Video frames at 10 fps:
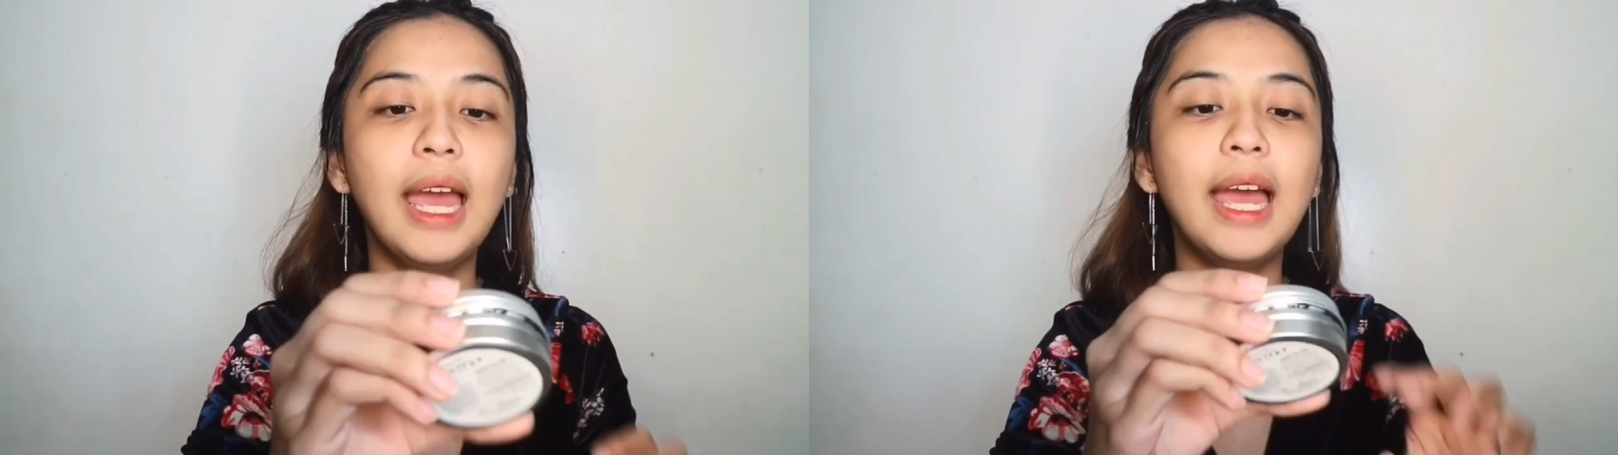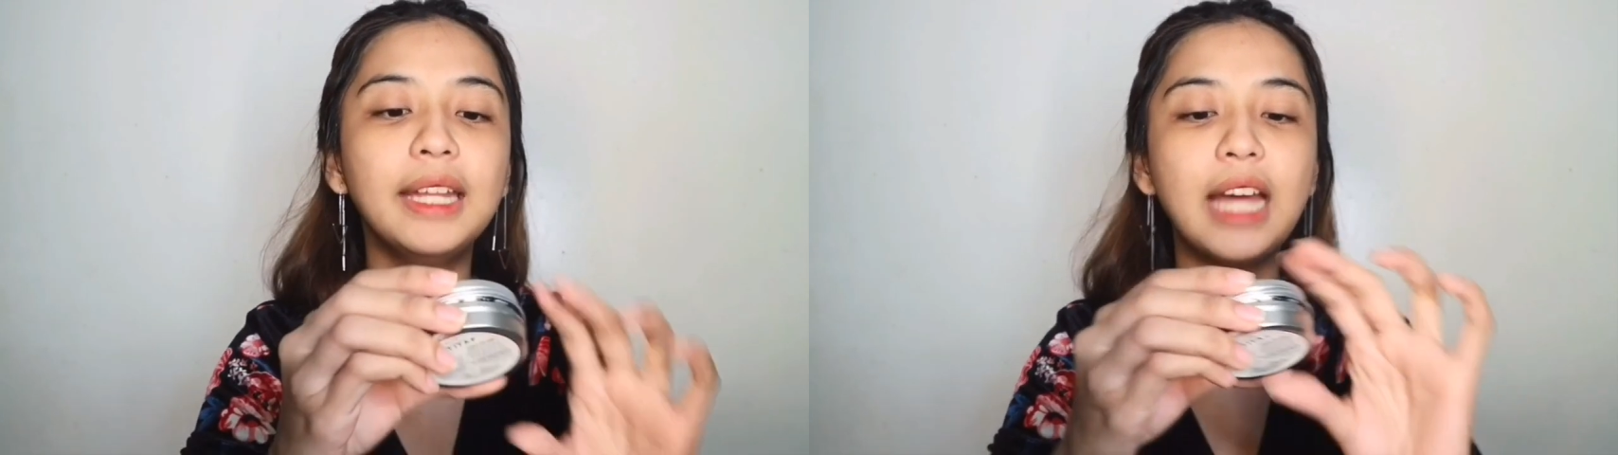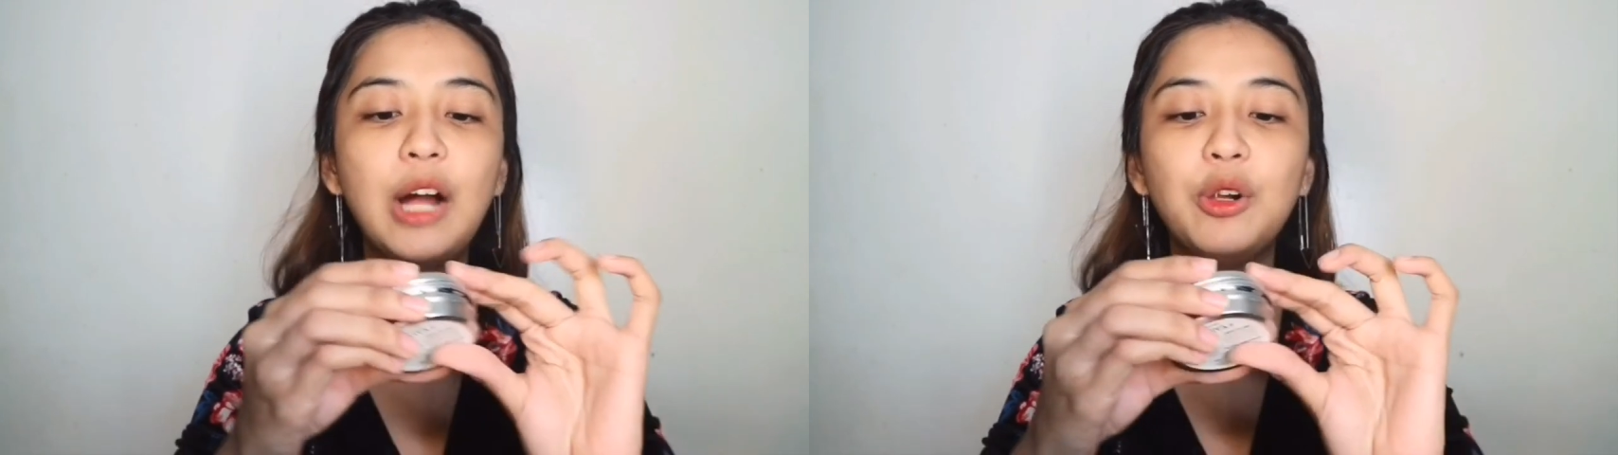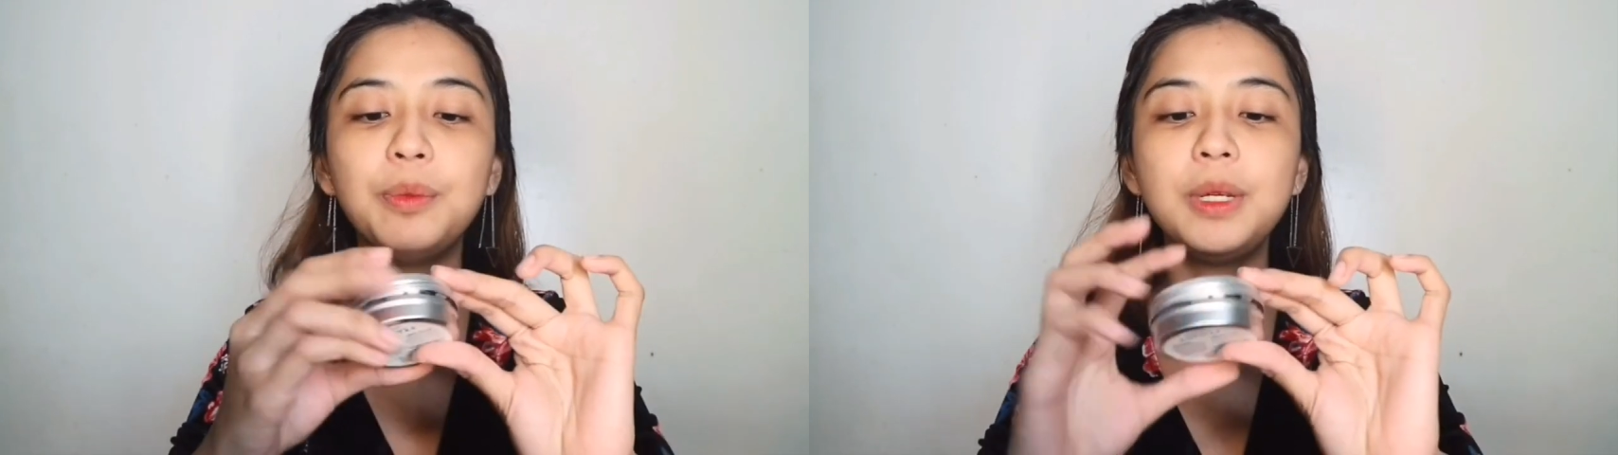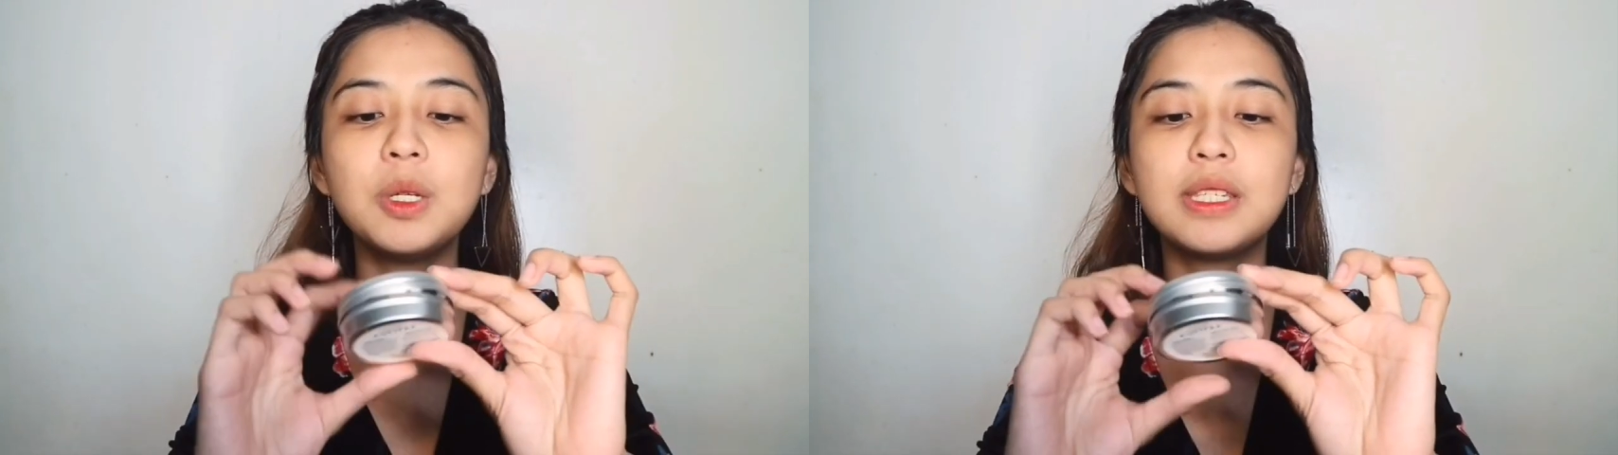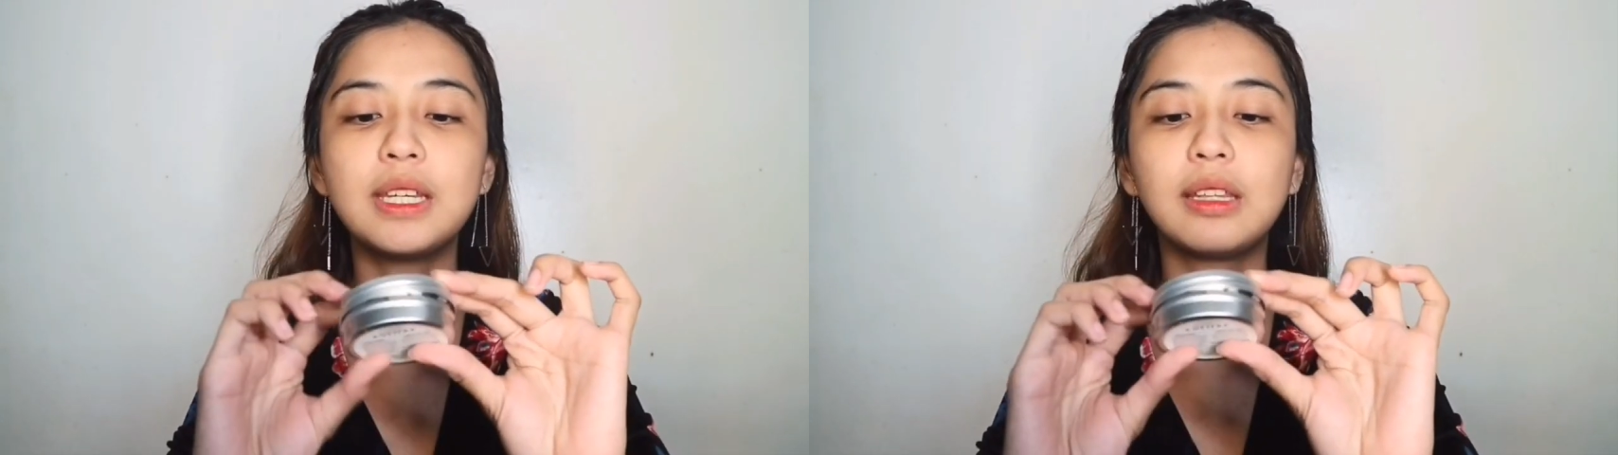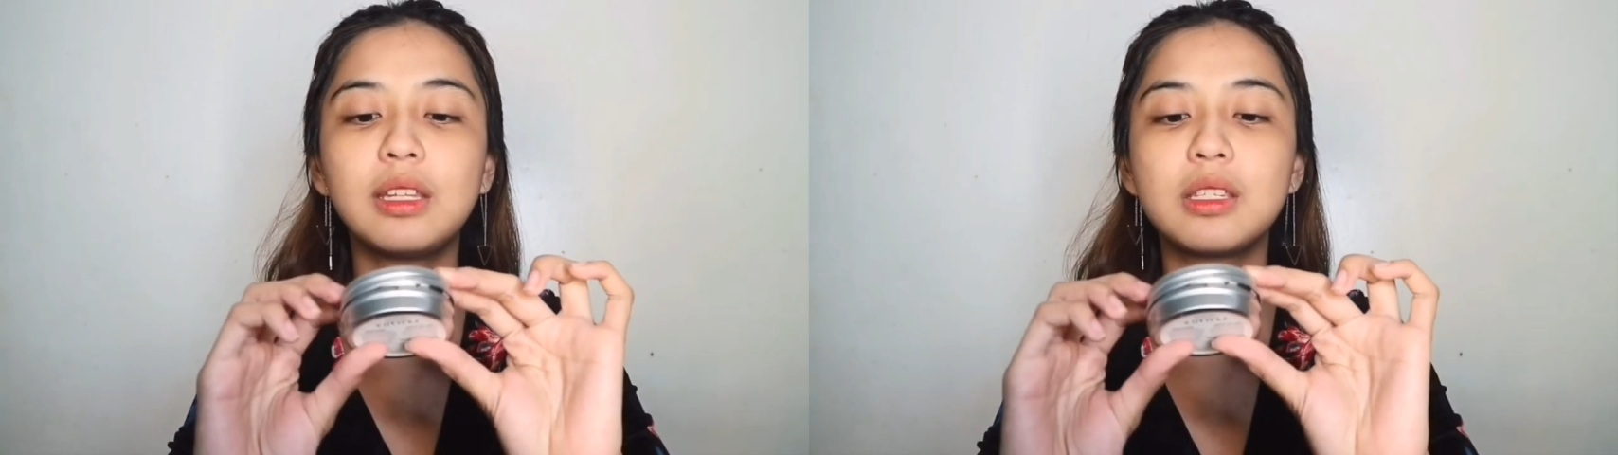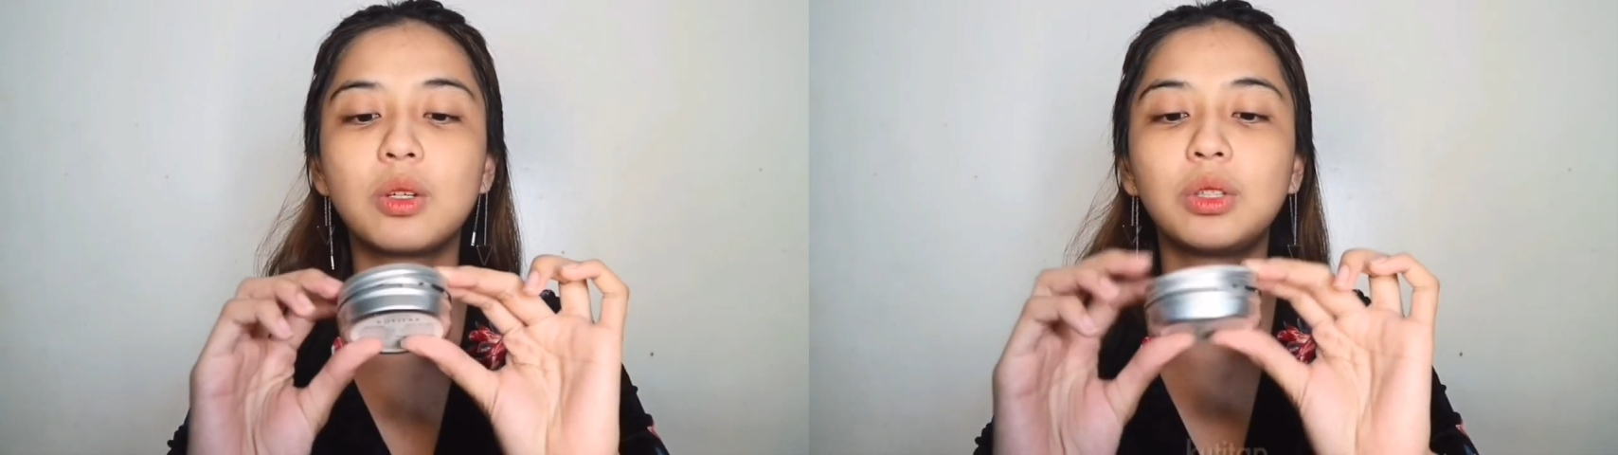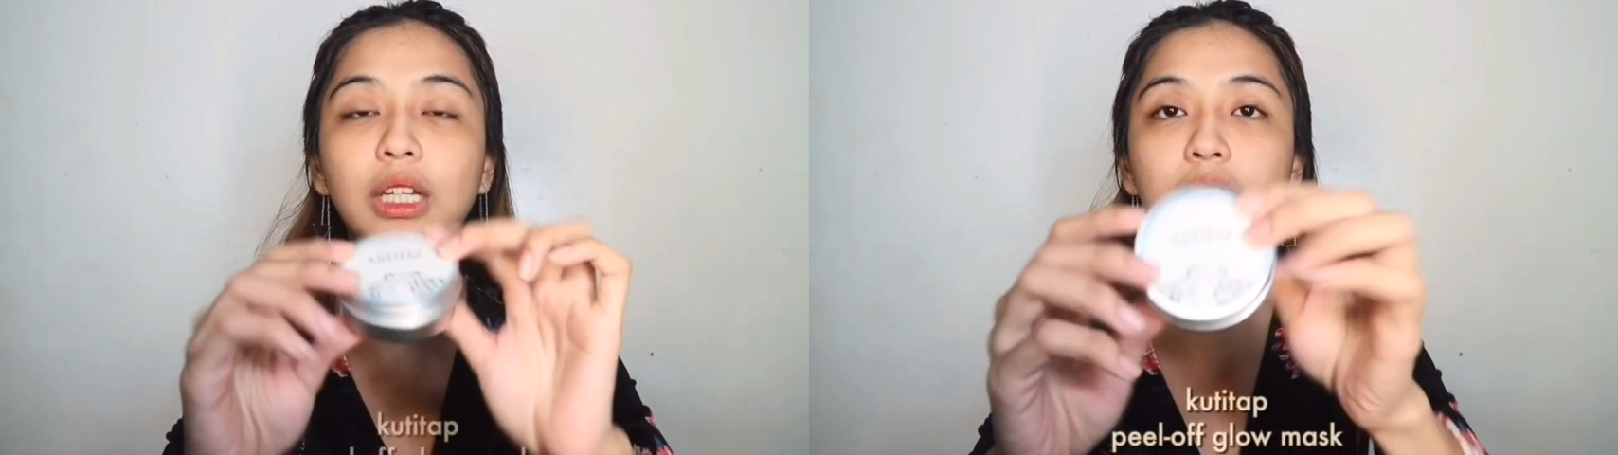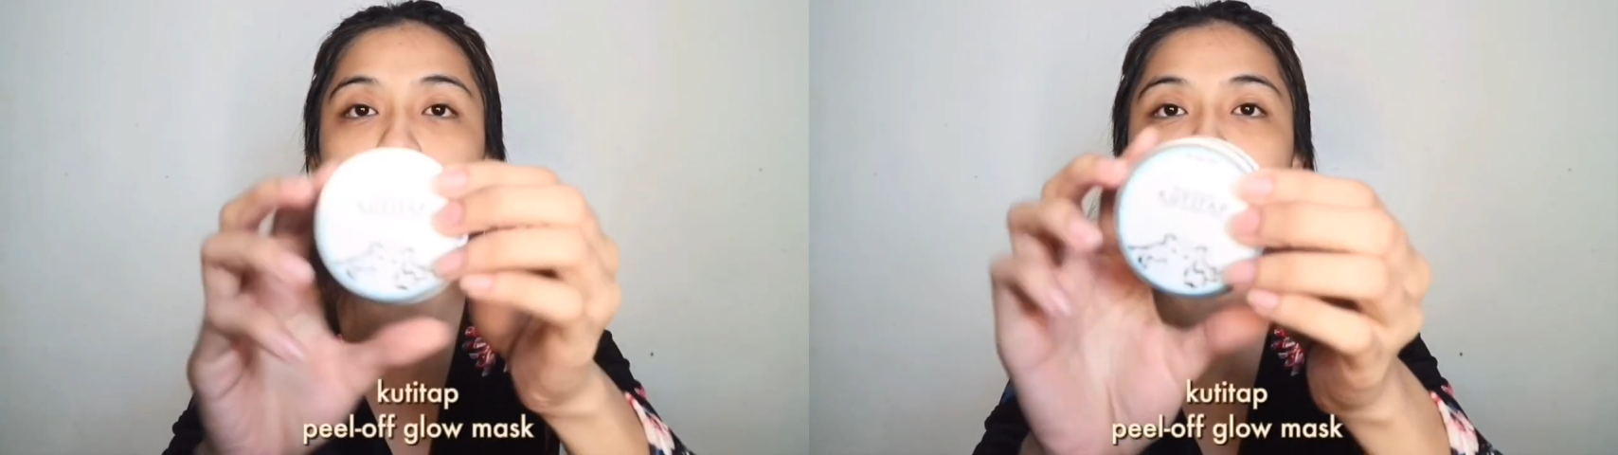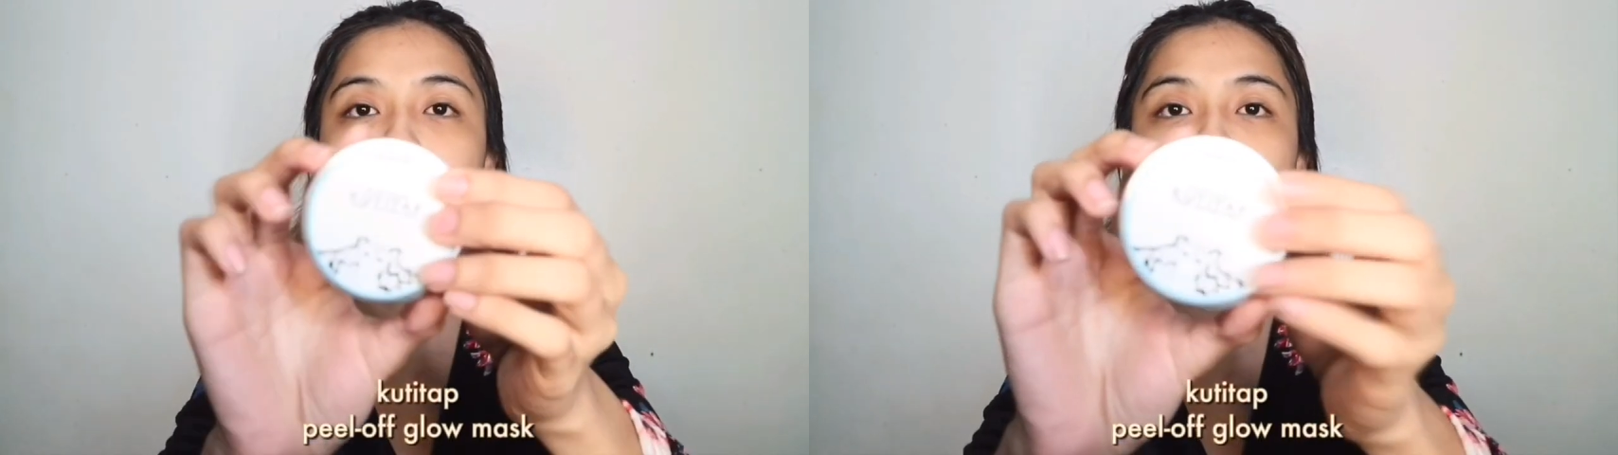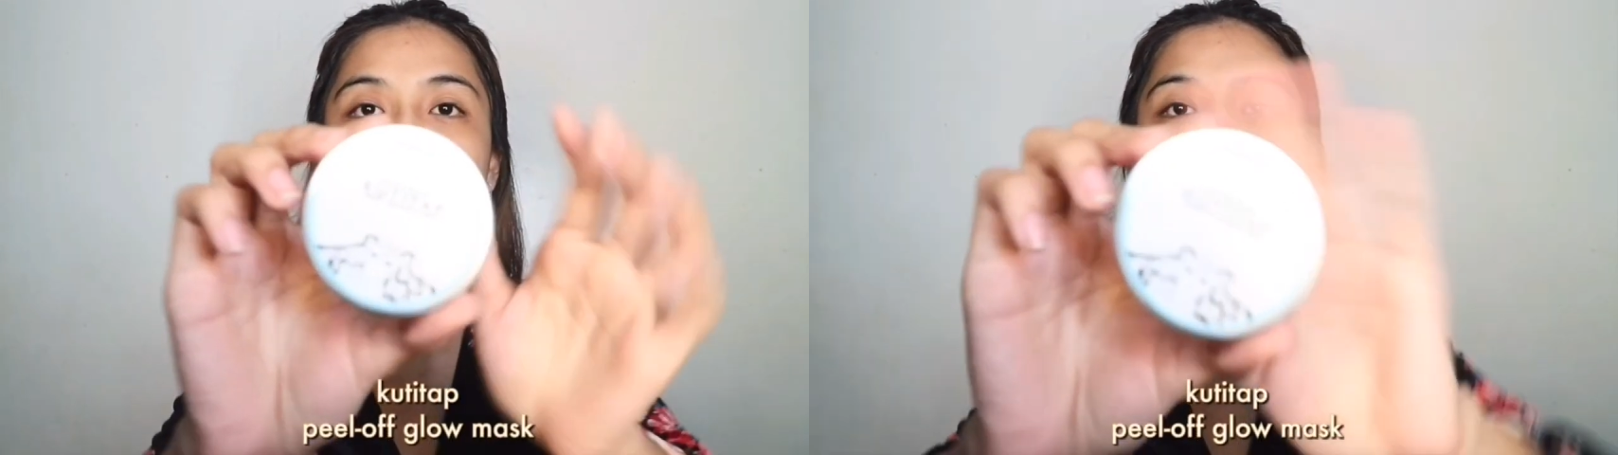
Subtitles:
And I will be using this Cutita